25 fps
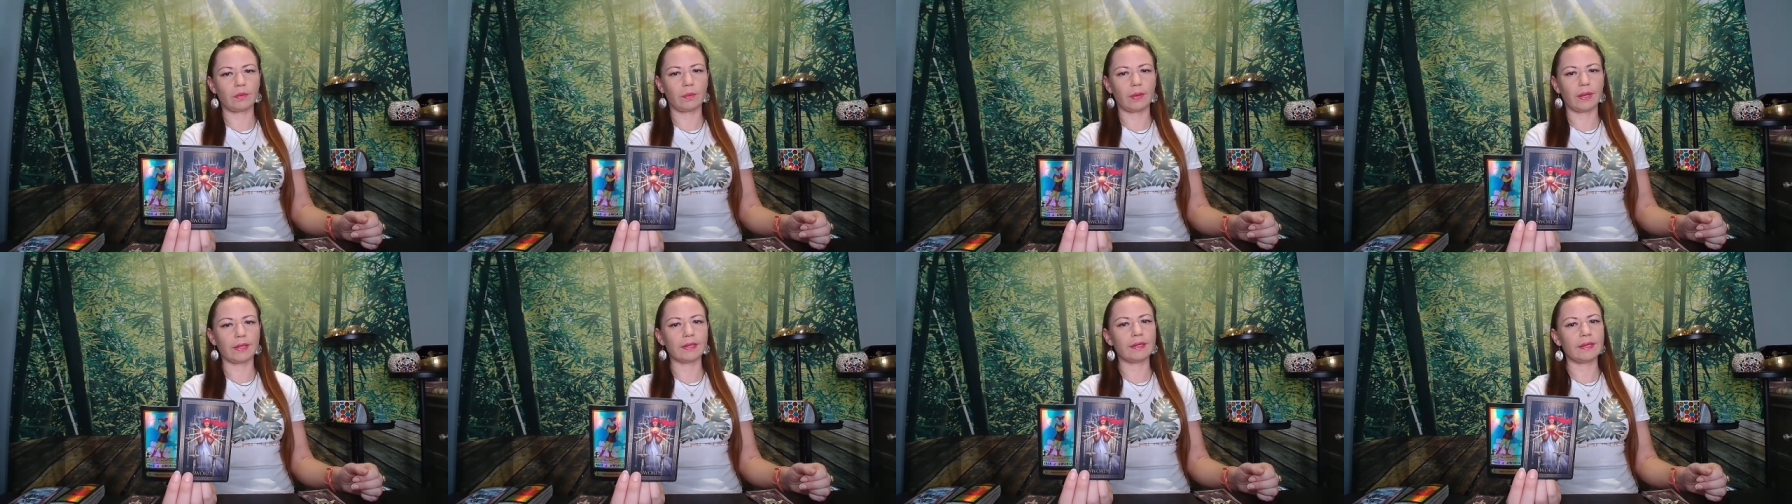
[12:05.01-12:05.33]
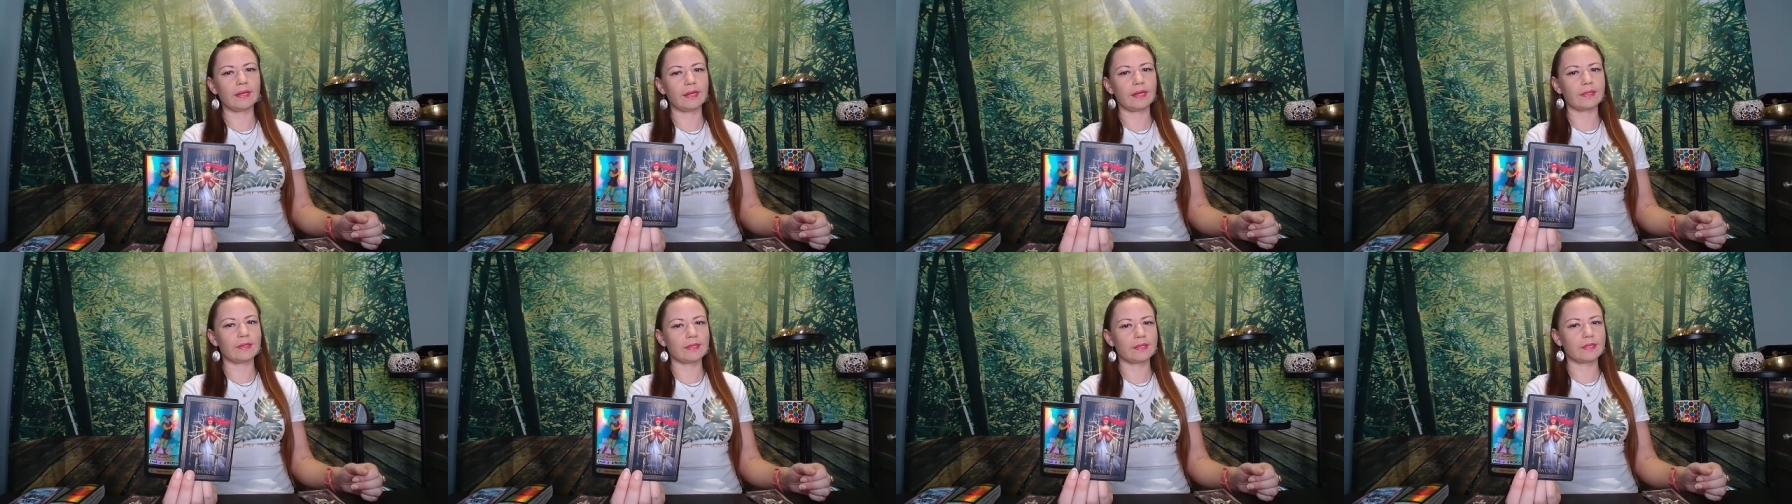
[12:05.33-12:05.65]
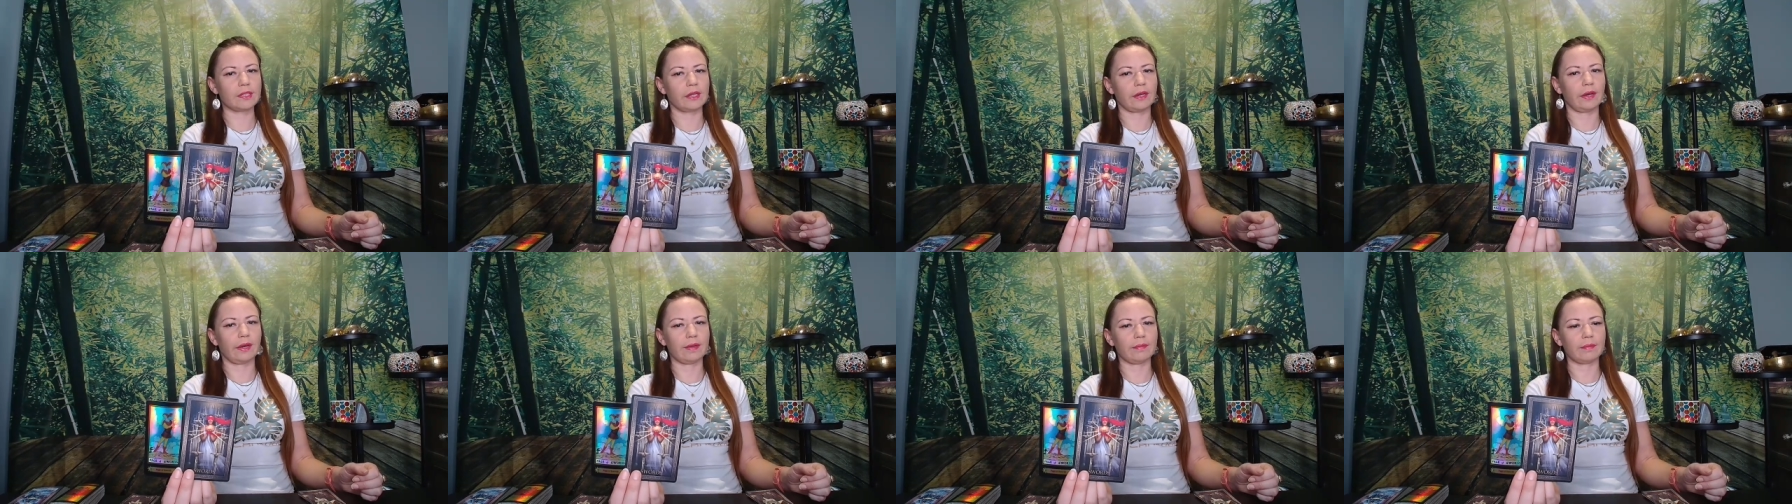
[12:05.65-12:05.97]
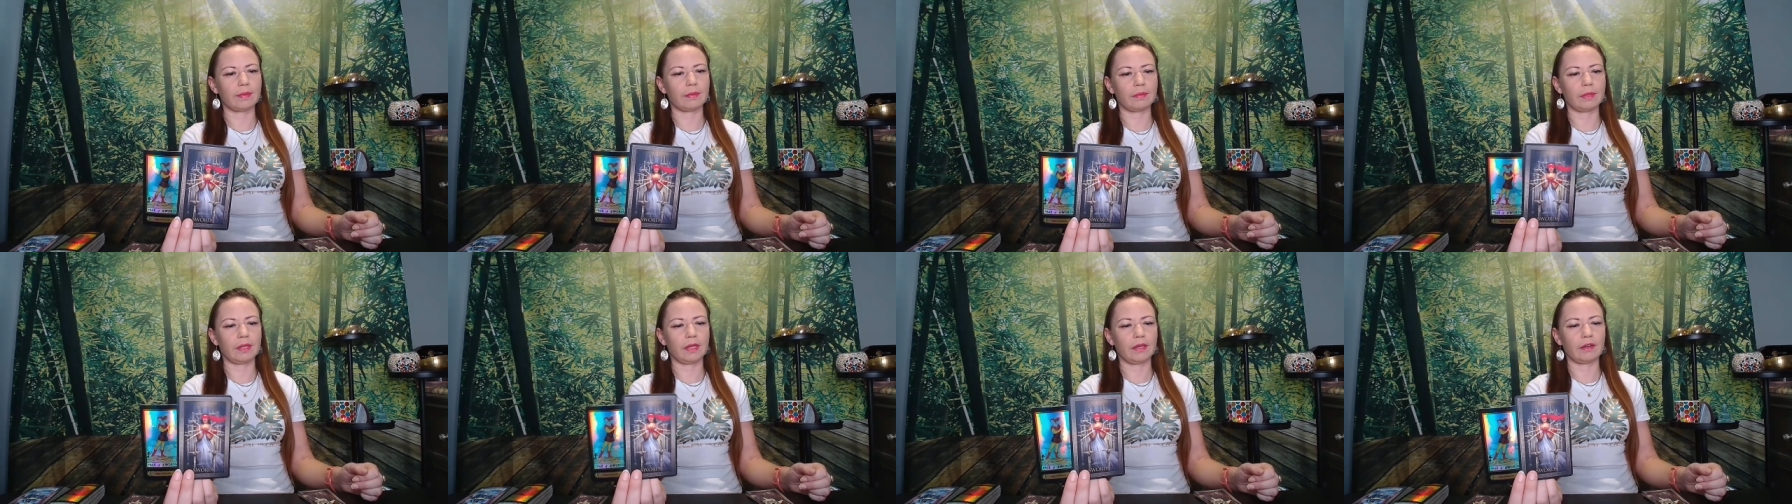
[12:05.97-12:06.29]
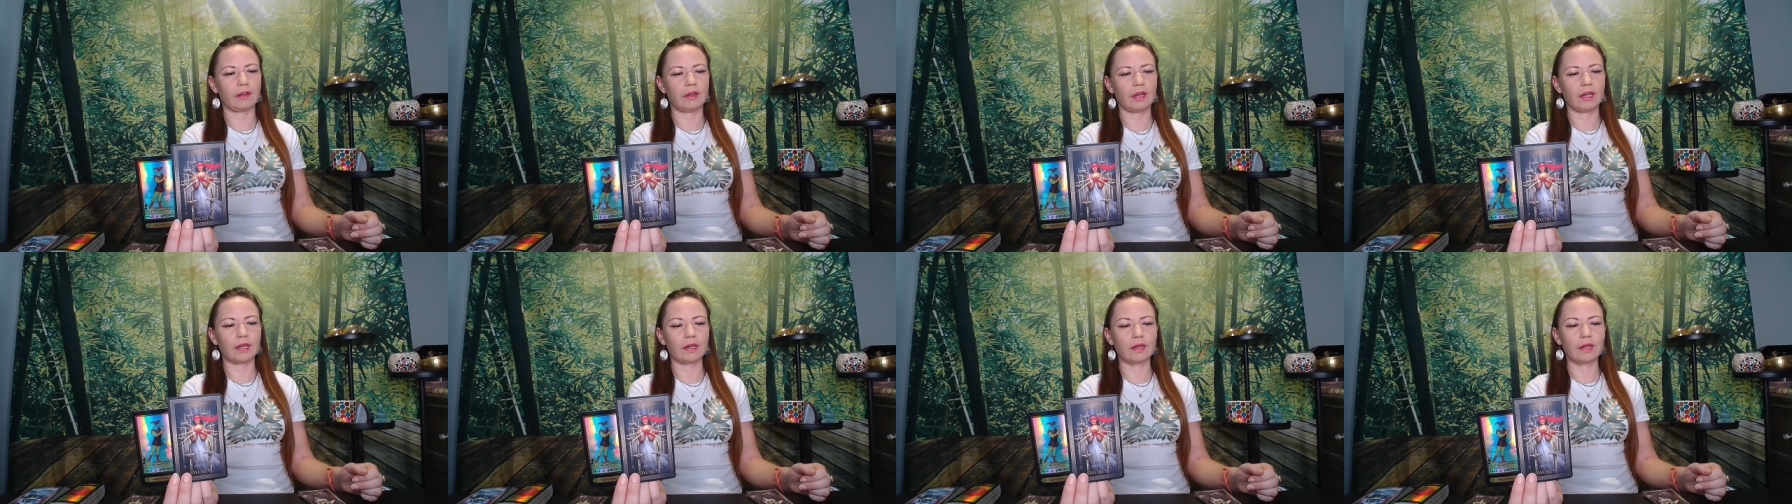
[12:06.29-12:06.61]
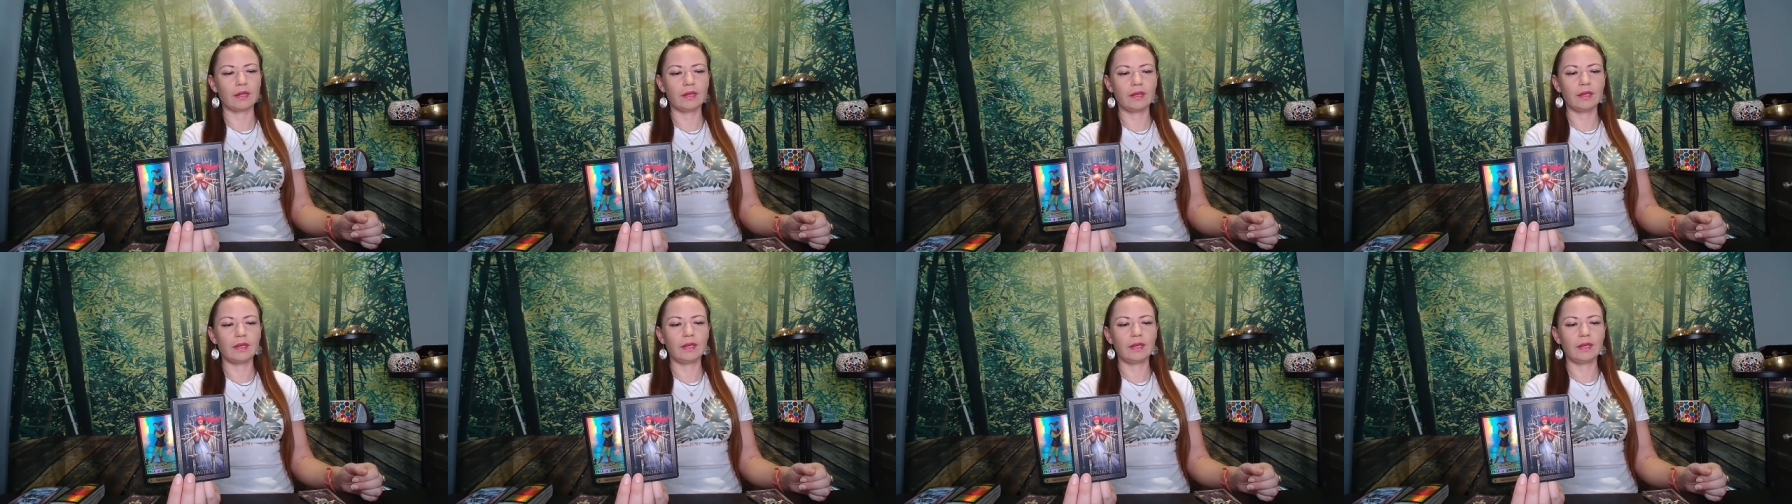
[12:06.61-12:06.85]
one day at a time, I'm hearing.